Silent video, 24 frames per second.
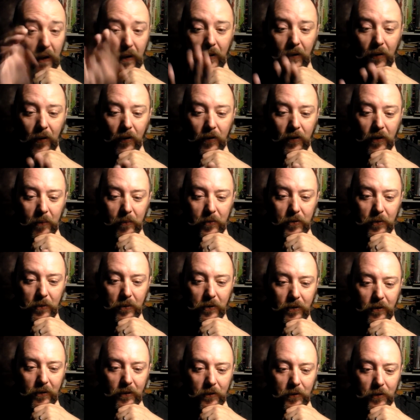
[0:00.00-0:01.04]
All the time
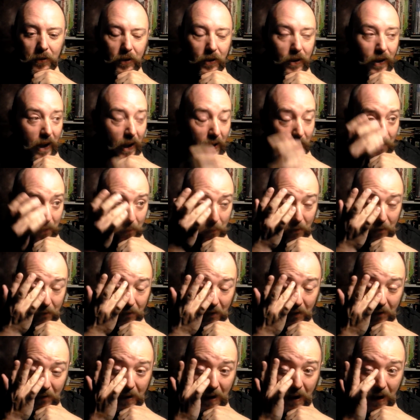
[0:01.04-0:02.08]
Jules is losing her hair at the moment,
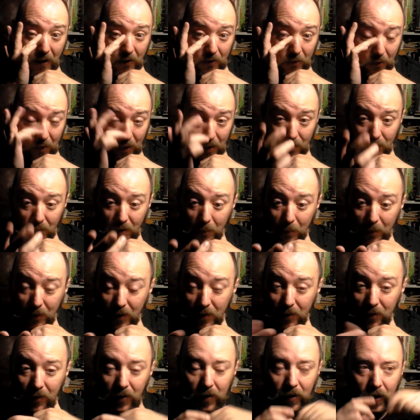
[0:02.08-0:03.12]
so there are hairs all over the
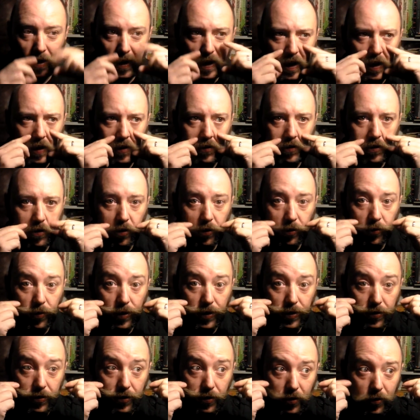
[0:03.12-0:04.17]
place. It's not
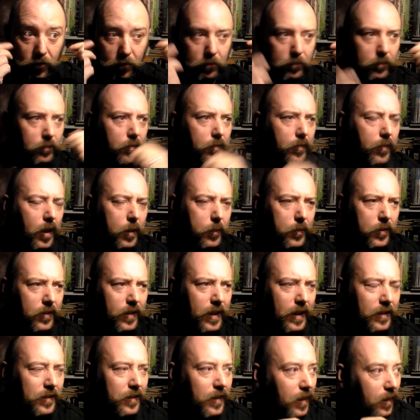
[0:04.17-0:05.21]
always just my
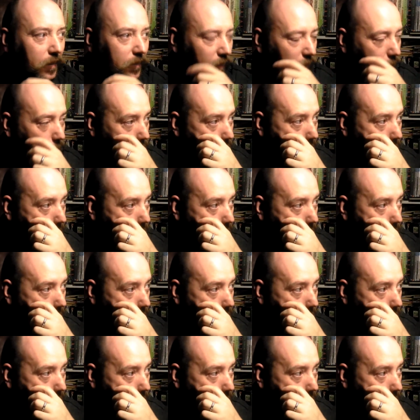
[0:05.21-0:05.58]
moustache hairs.